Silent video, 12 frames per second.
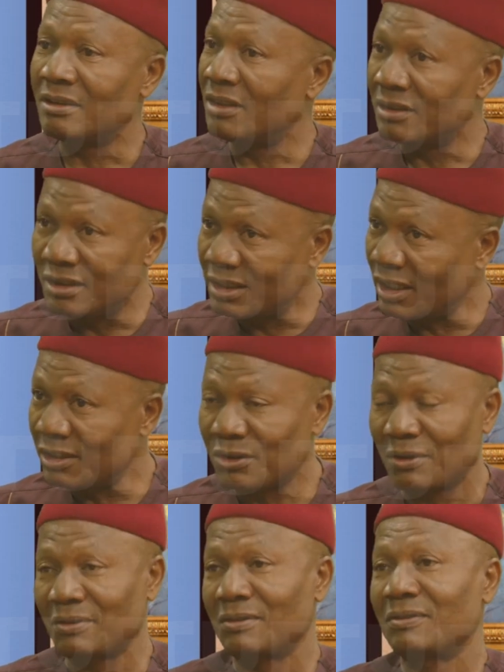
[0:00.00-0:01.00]

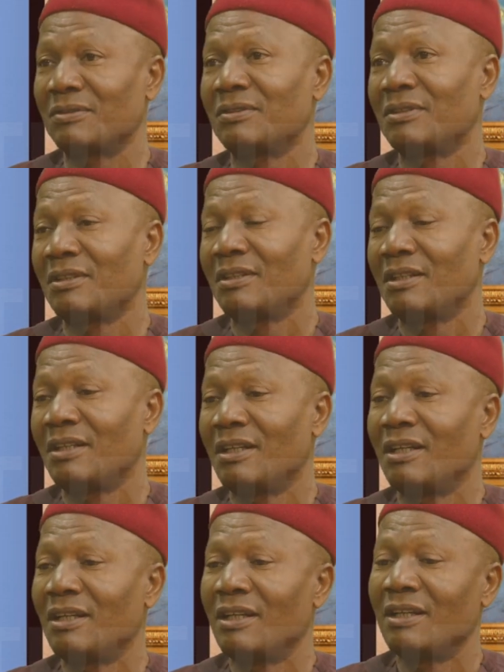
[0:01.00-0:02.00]
detention.
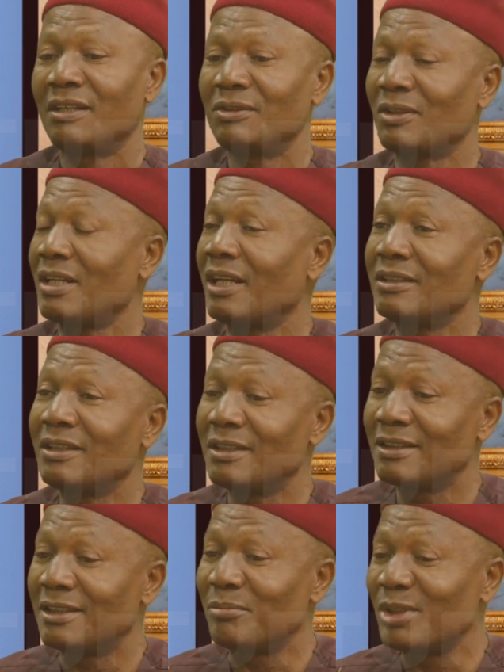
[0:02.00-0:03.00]
Just like
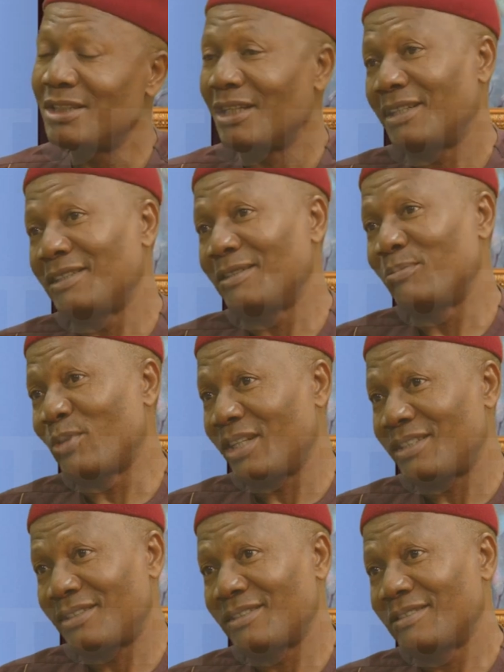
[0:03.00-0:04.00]
the media, the
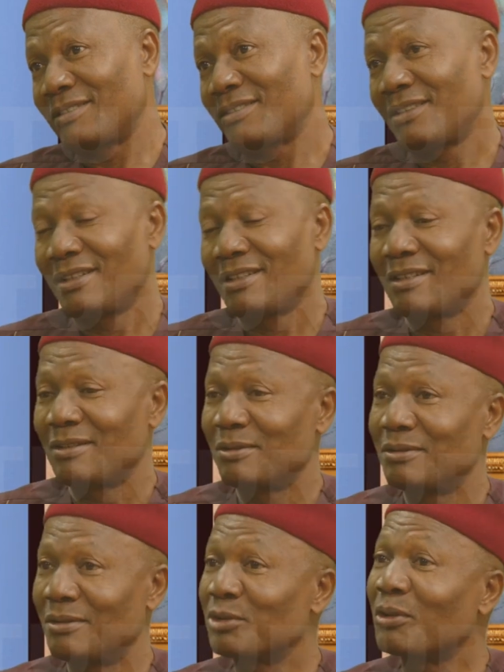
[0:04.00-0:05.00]
press
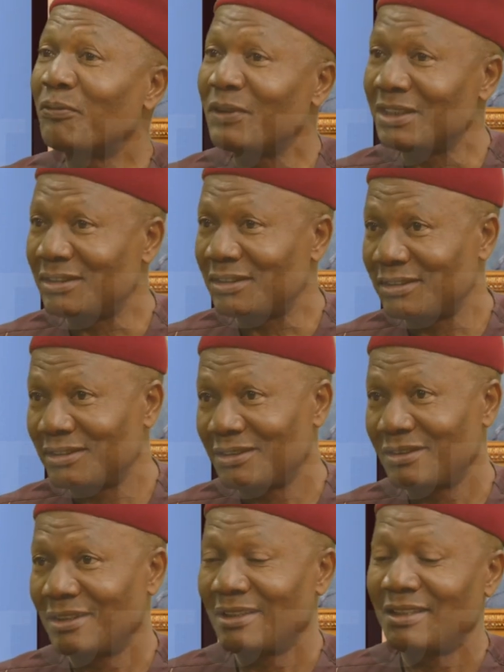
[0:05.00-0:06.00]
also face.
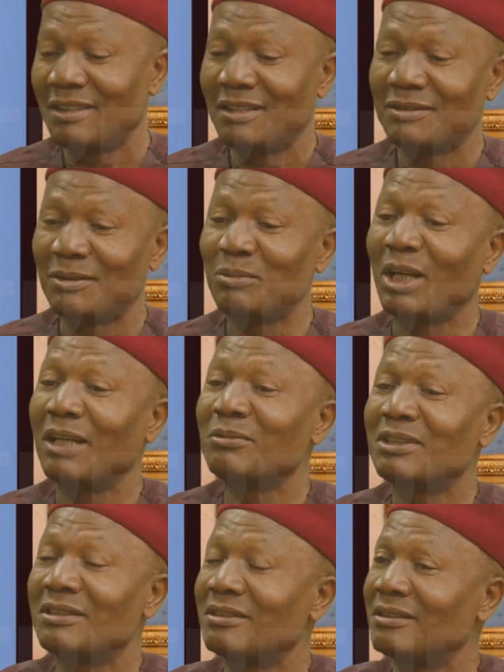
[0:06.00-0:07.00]

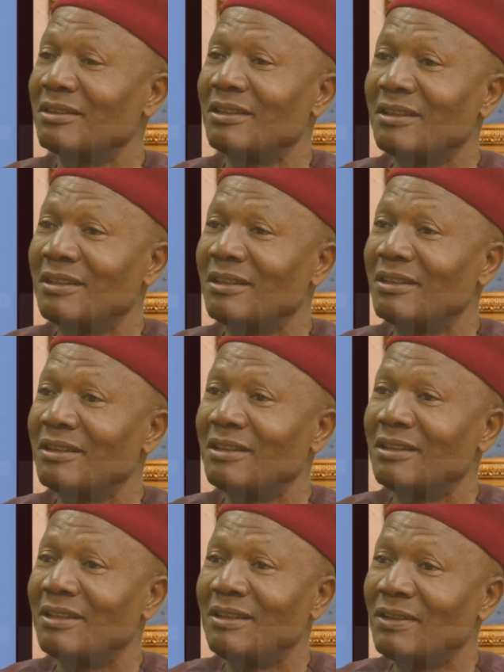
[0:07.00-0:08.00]
Sometimes
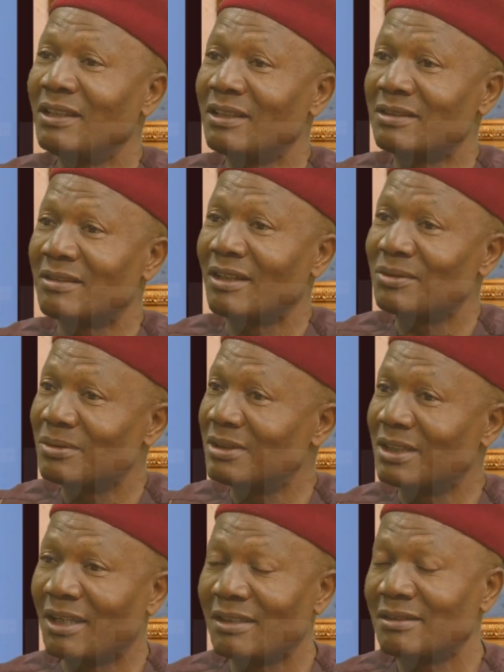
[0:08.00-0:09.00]
even
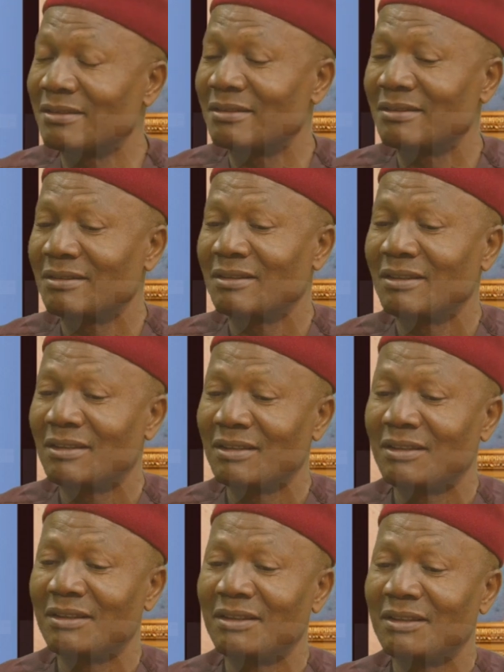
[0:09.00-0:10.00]
extrajudicial
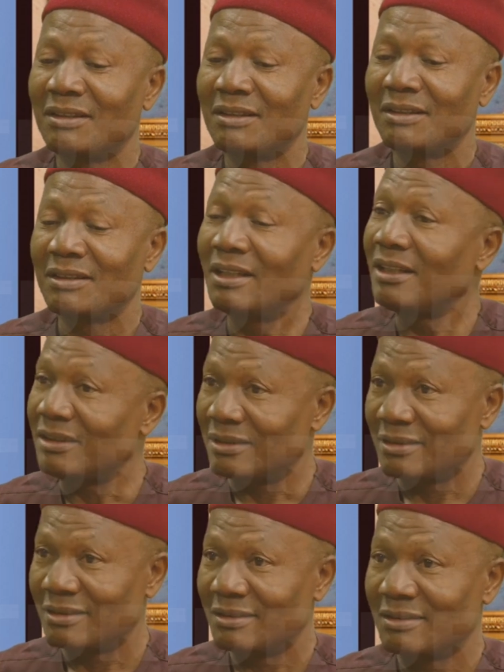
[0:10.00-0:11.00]
killing.
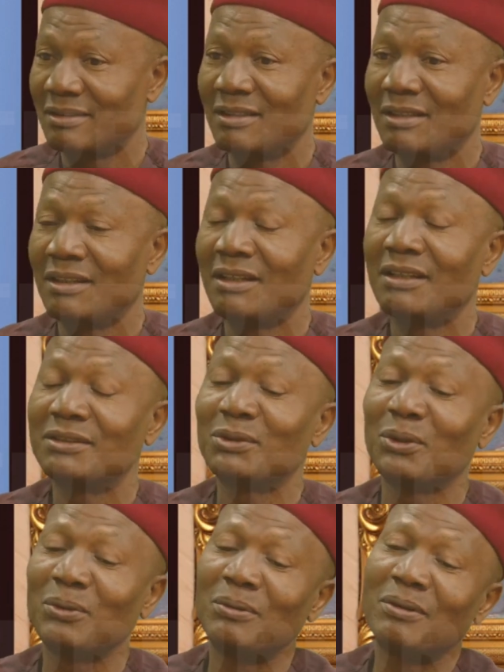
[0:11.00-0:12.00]

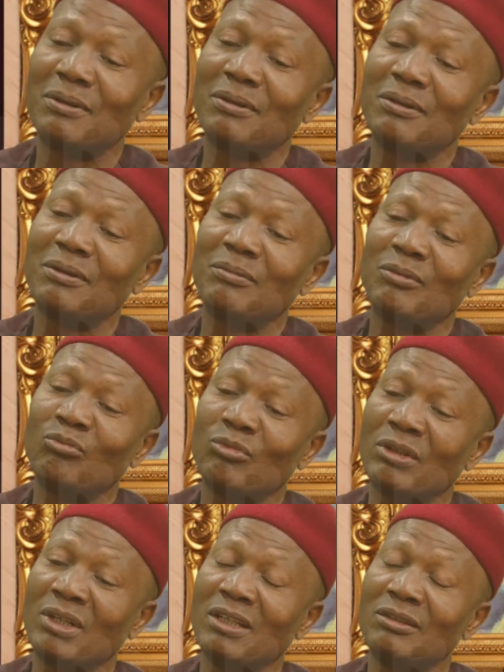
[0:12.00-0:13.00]
So
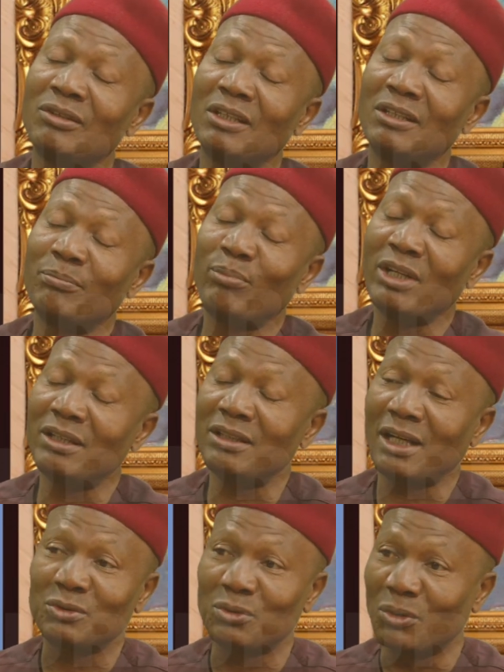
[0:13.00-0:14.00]
in playing
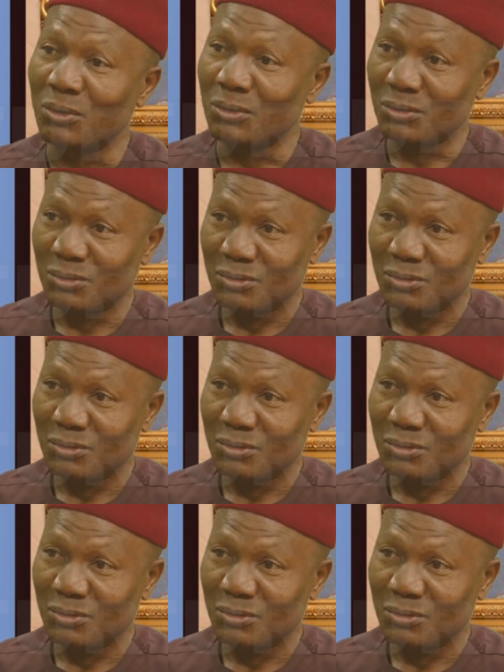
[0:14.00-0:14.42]
that role,